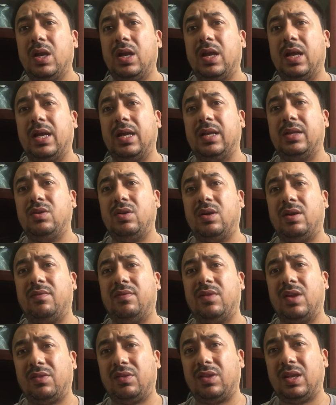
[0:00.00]
and you have
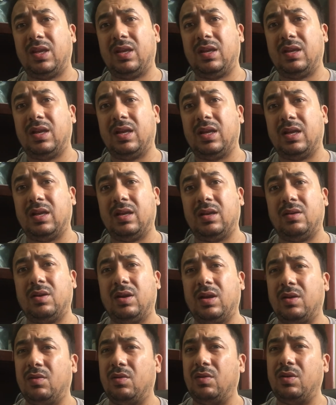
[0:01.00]
nothing and
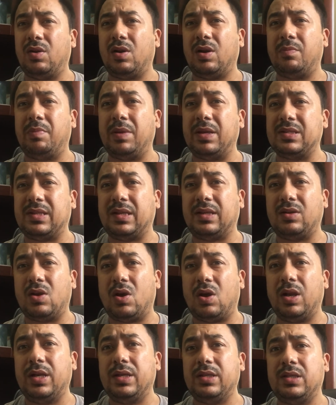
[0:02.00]
not basic
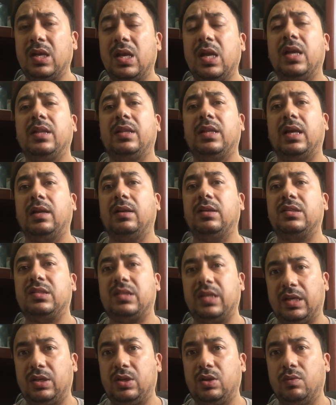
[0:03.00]
knowledge, they'll
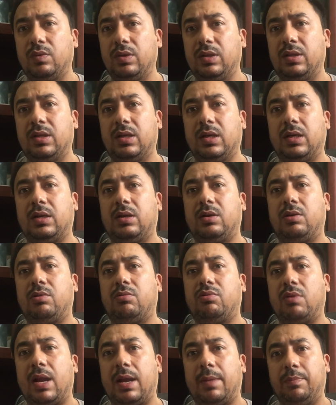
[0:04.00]
stick you with the
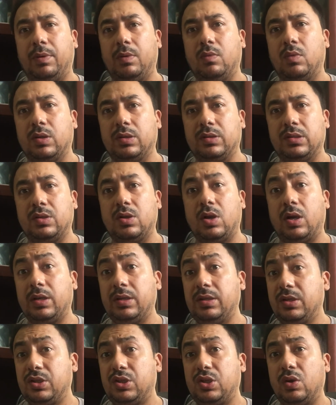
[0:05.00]
crappy ones, not
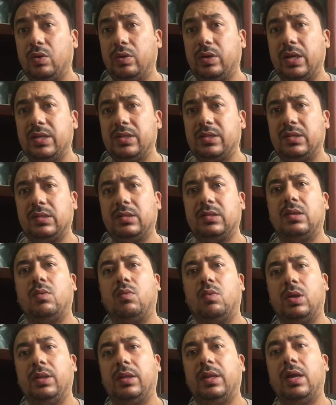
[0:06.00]
in the showcases, the
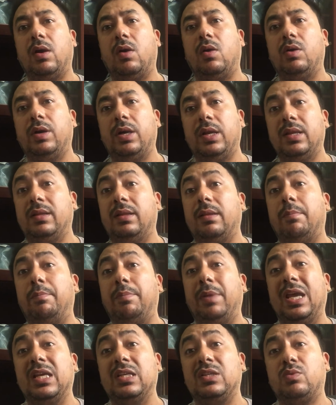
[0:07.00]
one they already in the
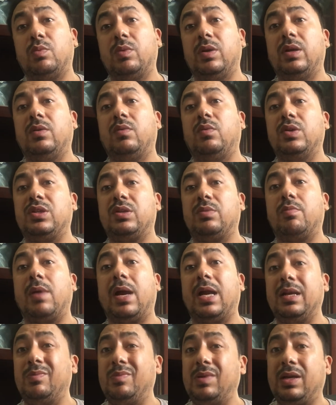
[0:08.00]
basement which
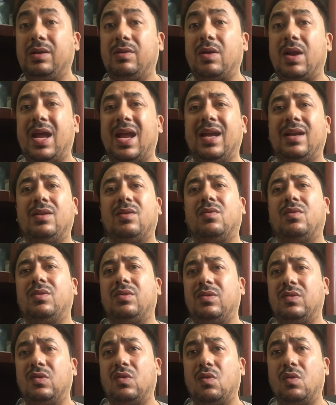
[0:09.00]
might be cracked. Or
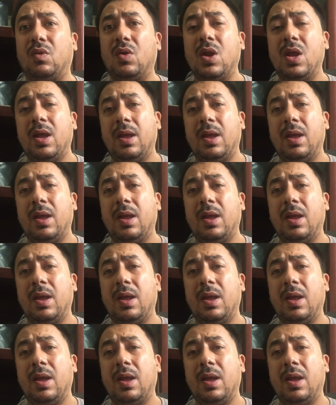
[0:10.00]
so